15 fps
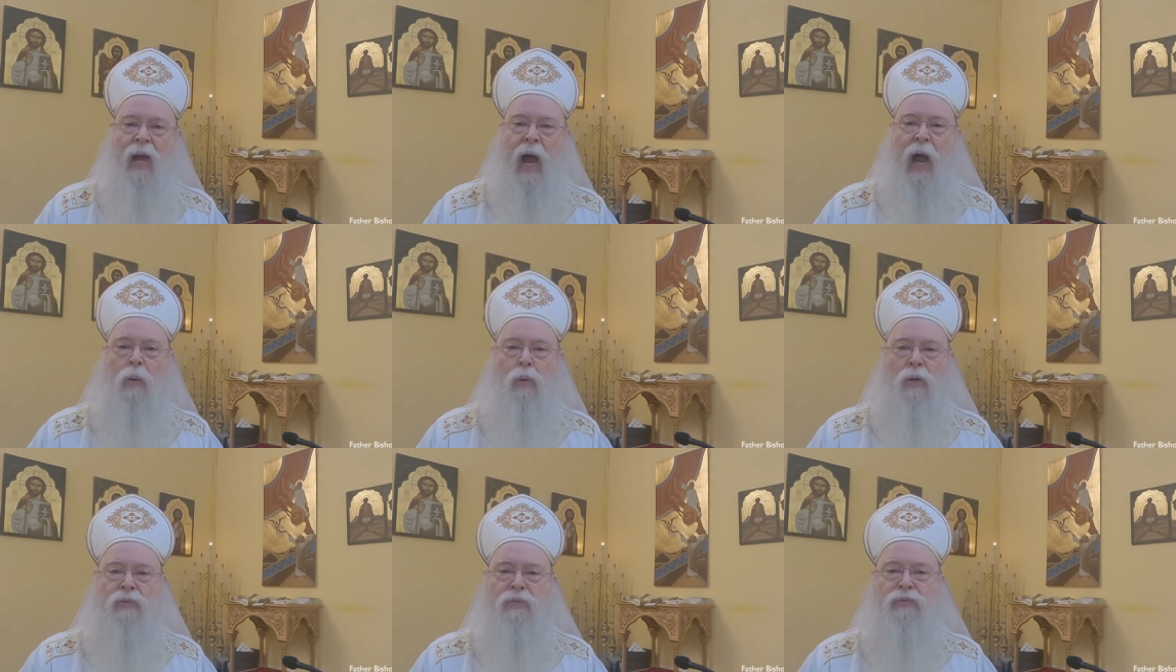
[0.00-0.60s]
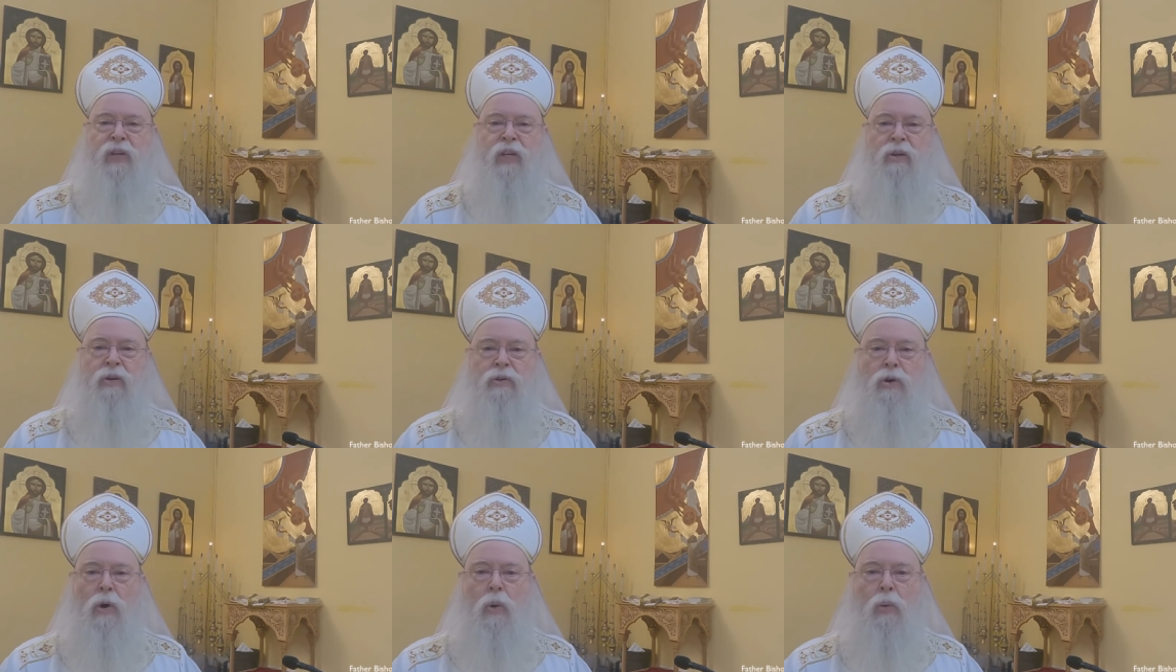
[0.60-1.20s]
I will
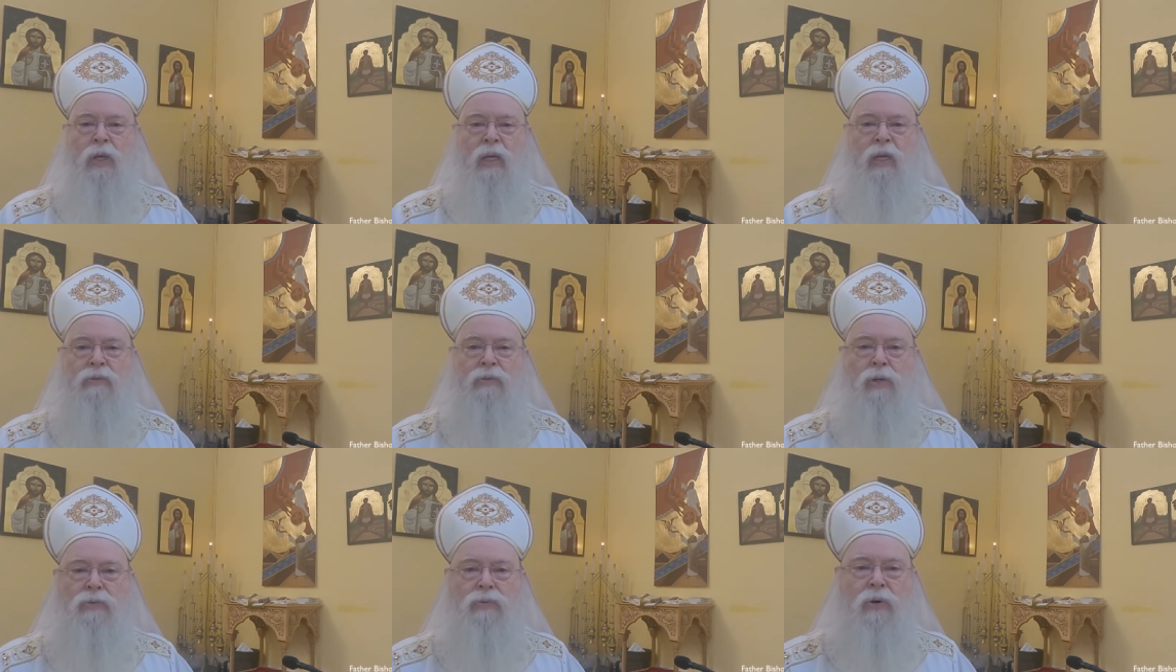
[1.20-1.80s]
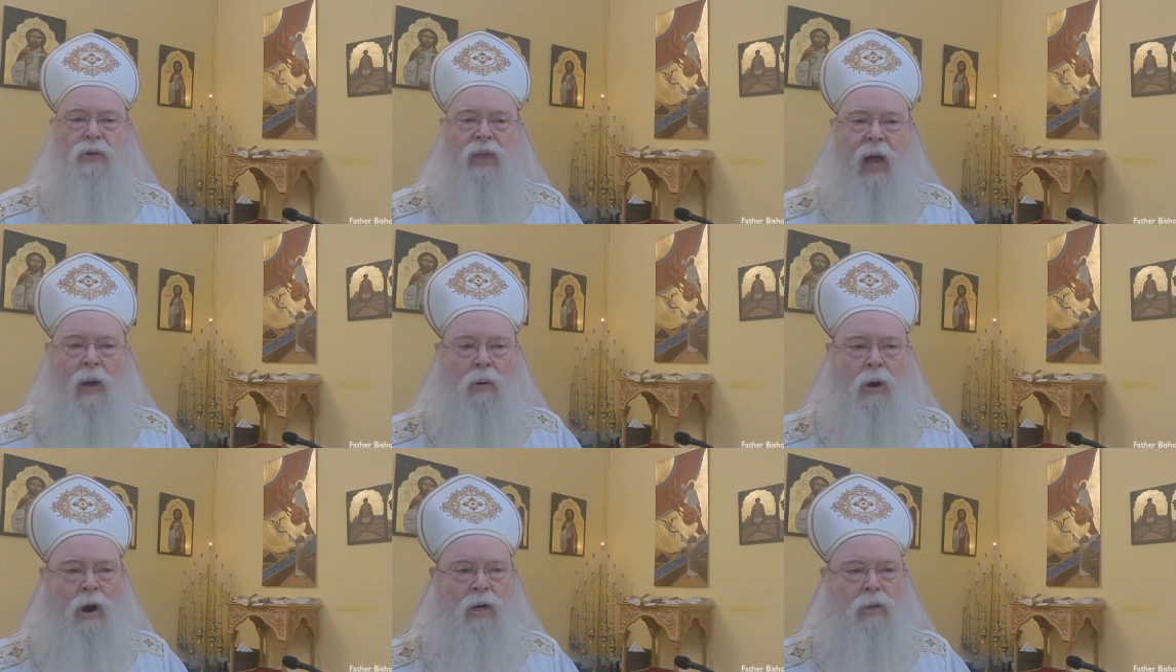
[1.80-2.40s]
fear no evil, for
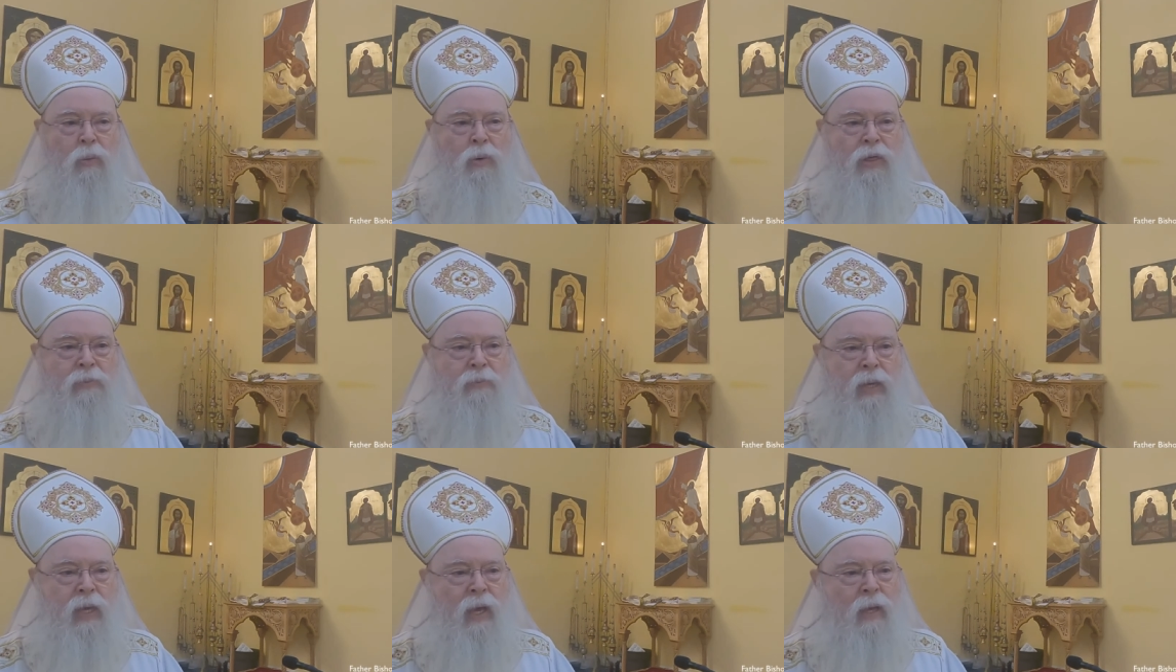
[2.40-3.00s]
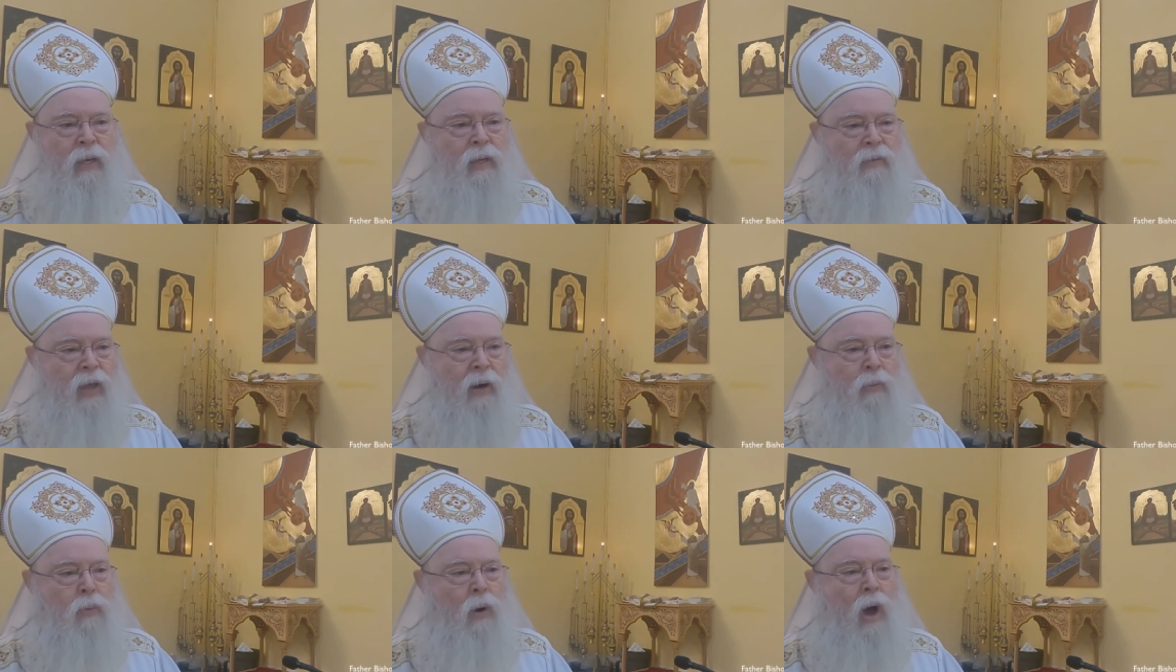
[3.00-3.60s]
thou art with me.
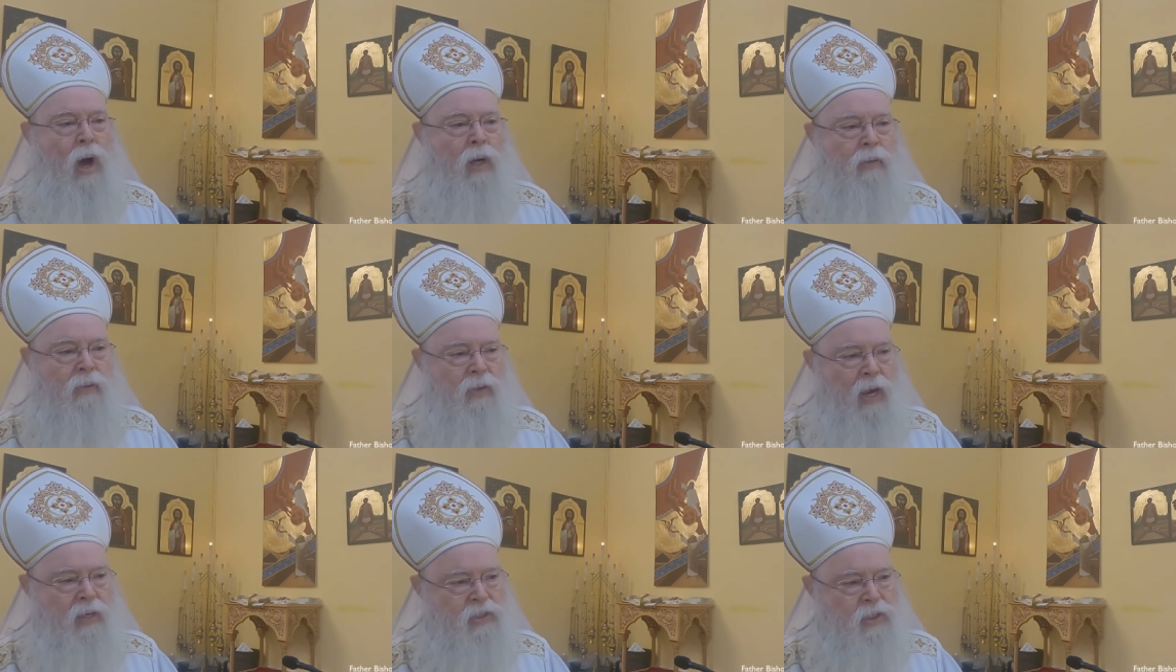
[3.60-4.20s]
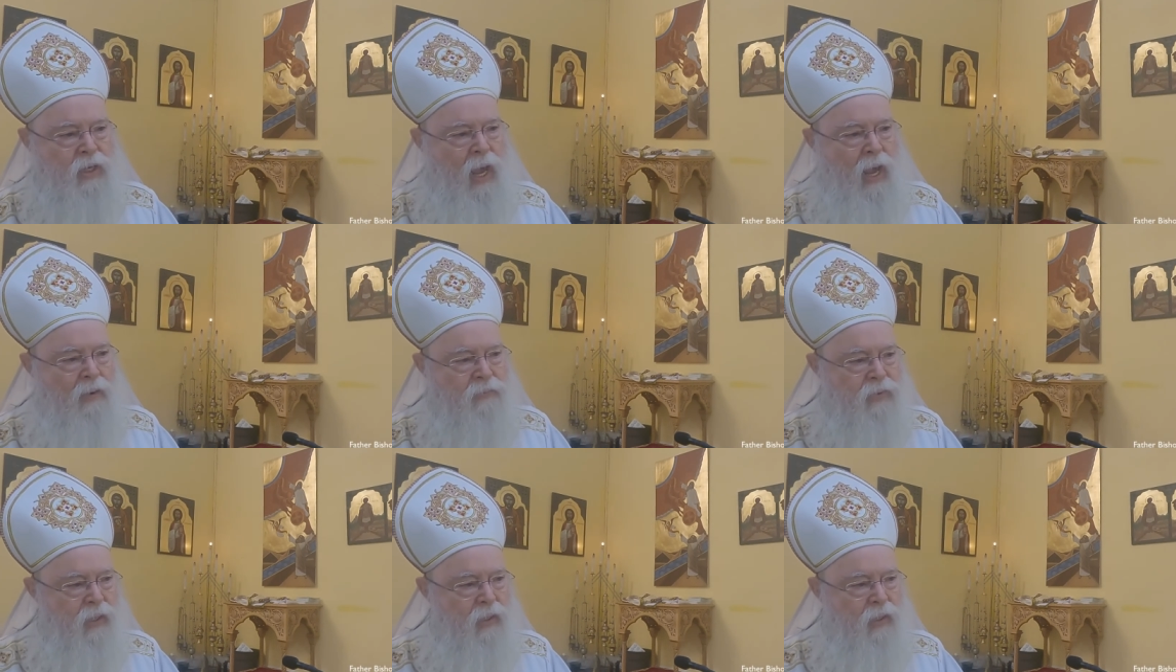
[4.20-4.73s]
Thy rod and thy staff,